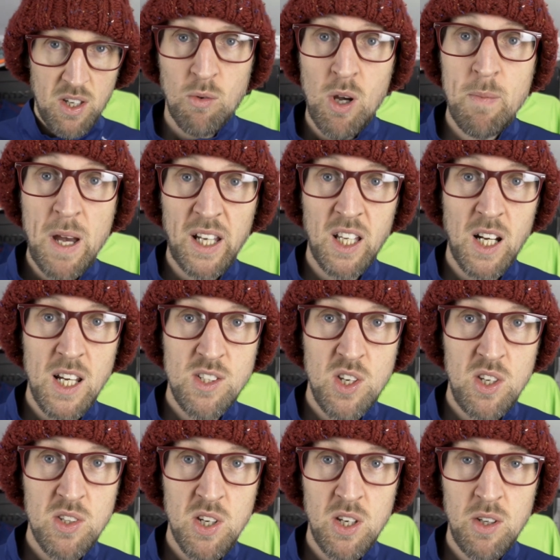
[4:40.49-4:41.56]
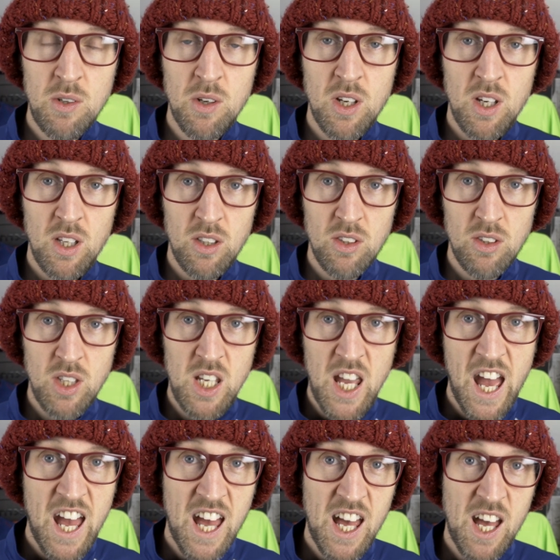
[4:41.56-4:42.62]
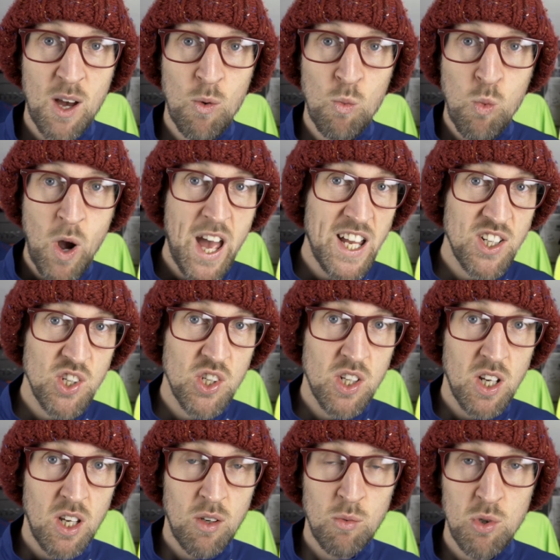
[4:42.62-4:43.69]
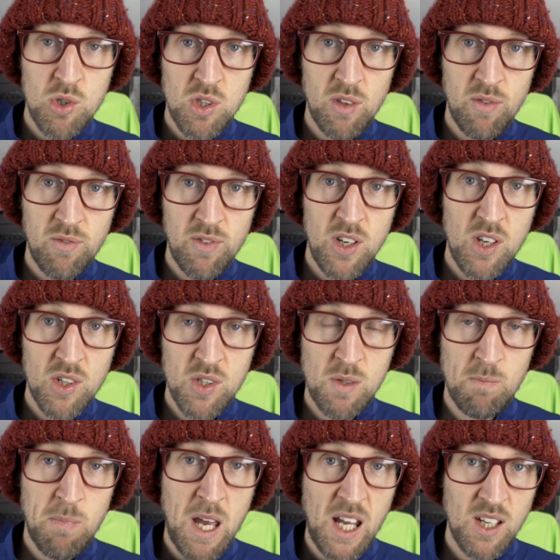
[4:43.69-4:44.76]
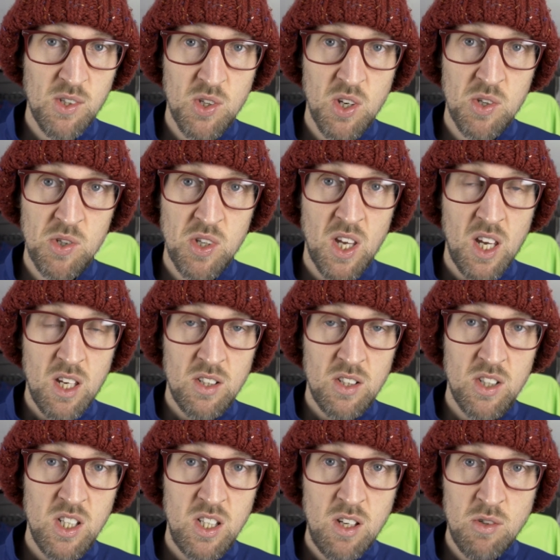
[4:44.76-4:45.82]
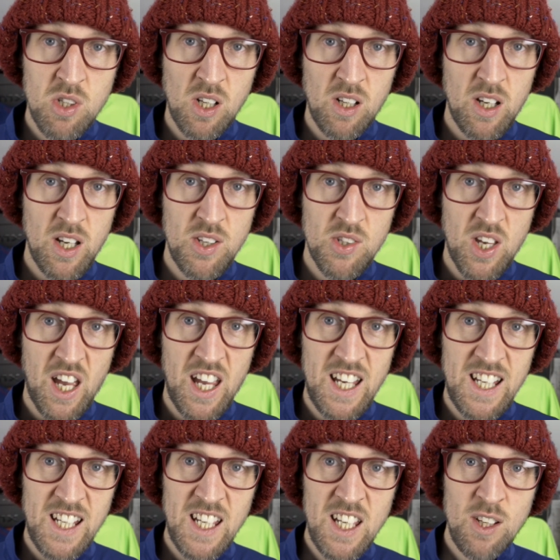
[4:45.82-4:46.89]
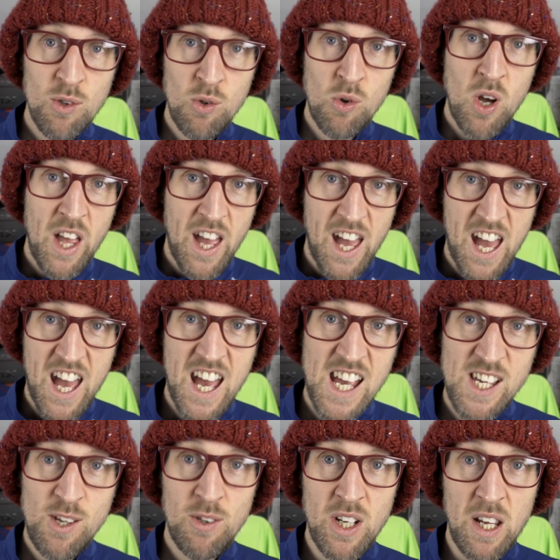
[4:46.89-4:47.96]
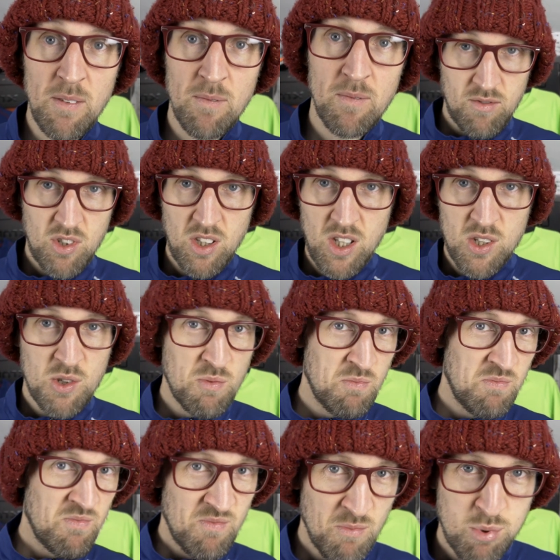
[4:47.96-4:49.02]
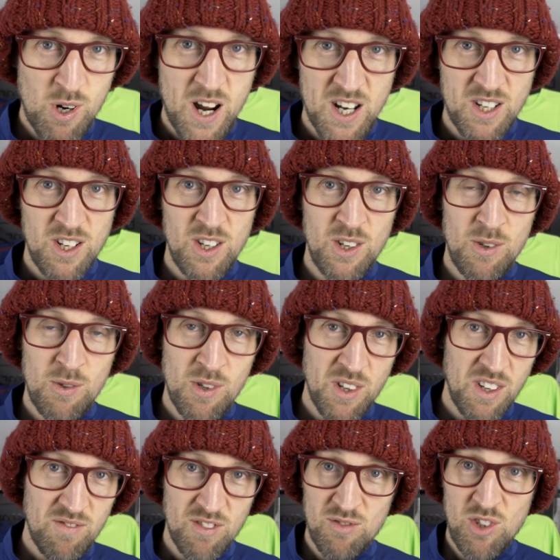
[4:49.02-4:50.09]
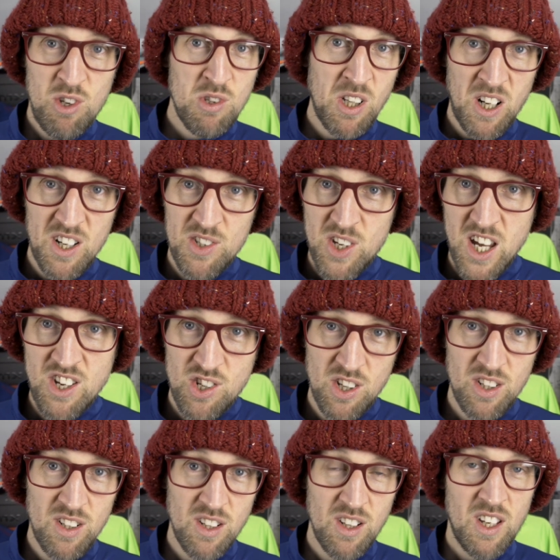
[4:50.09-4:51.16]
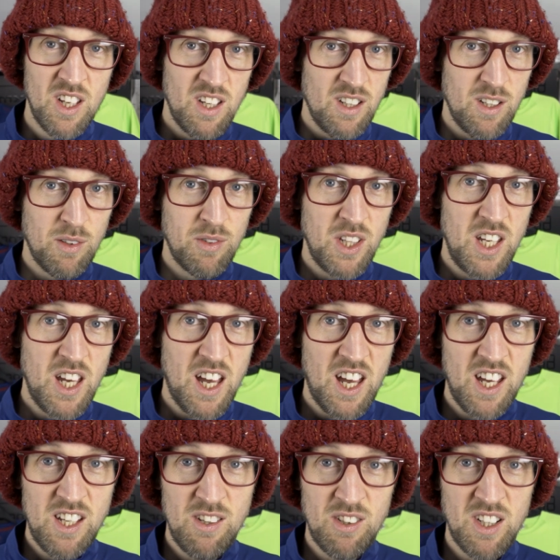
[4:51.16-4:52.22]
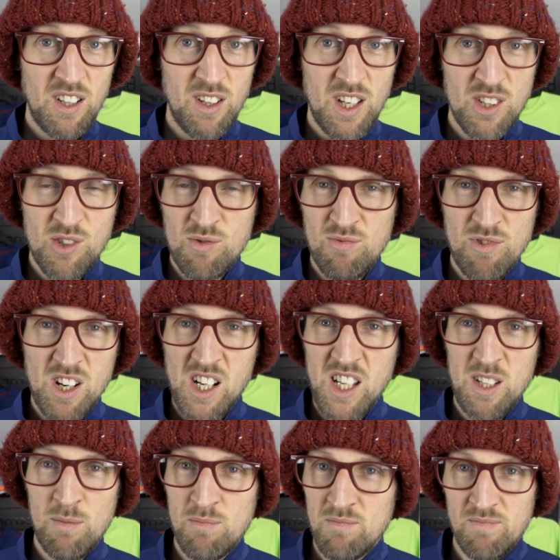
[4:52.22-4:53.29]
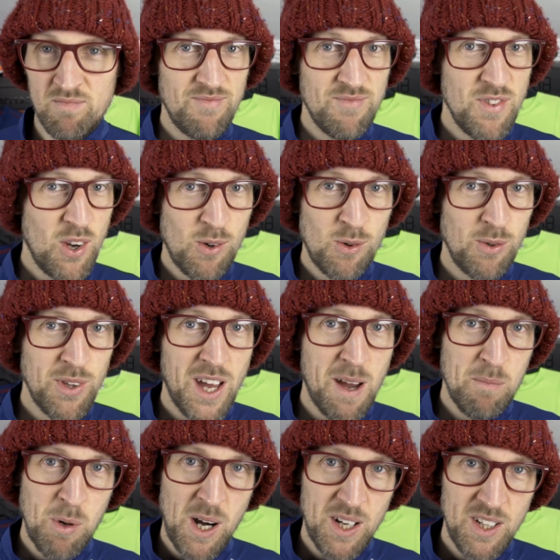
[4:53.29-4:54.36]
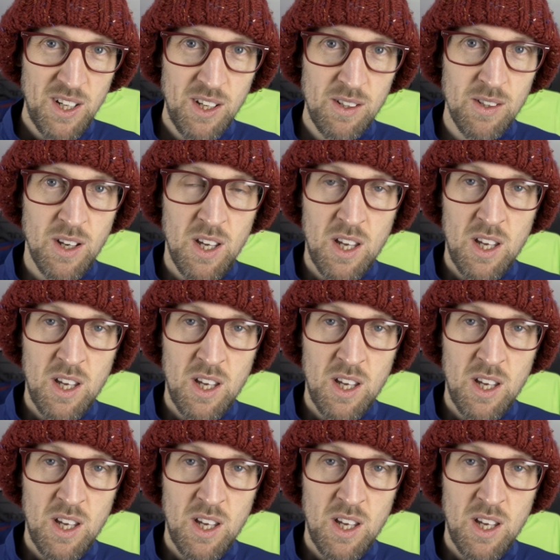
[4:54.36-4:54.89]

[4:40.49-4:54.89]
Way back in 82, the Air Wedge was the first Pegasus to utilise a heel air unit. So this brand new utilisation of the air unit, it's really not all that brand new.